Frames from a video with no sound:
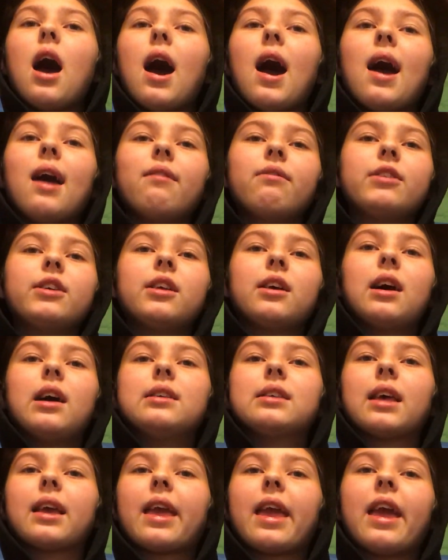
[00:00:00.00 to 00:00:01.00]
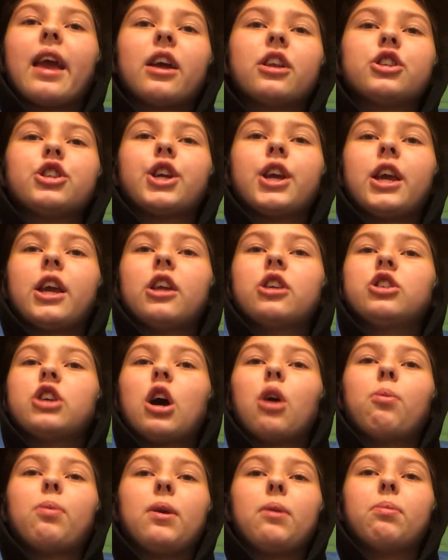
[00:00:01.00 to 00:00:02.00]
I realize I can't change
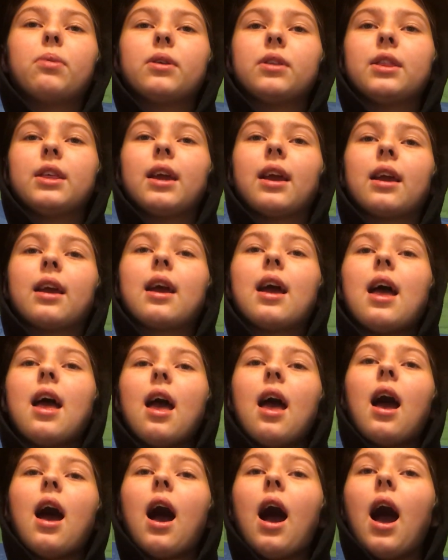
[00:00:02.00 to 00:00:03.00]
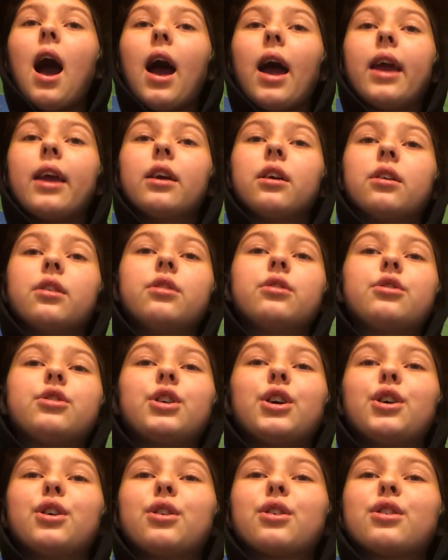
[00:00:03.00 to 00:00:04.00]
how people think. I
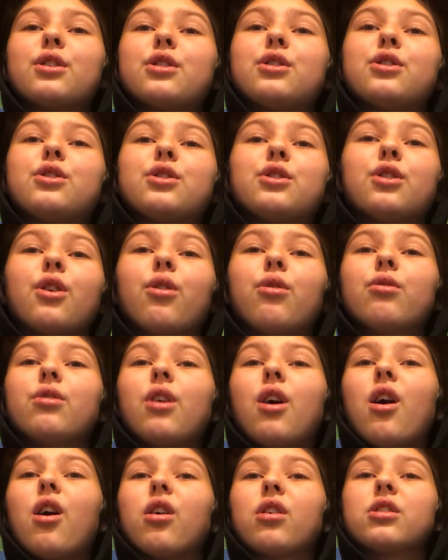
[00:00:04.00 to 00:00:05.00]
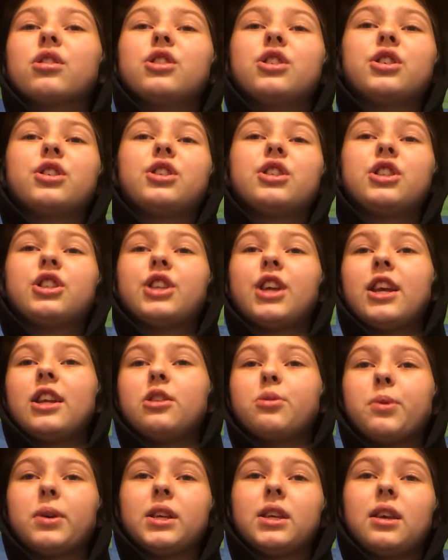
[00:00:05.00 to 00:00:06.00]
took so long just to
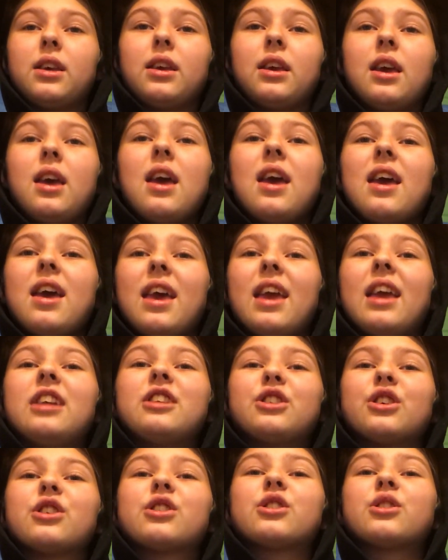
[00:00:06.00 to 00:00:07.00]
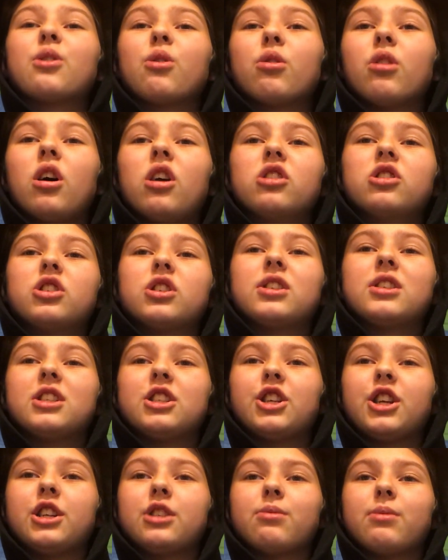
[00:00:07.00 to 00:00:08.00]
change my it took so long just to
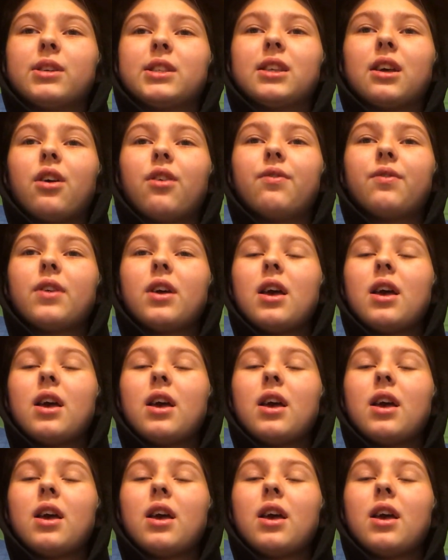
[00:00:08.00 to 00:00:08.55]
change myself.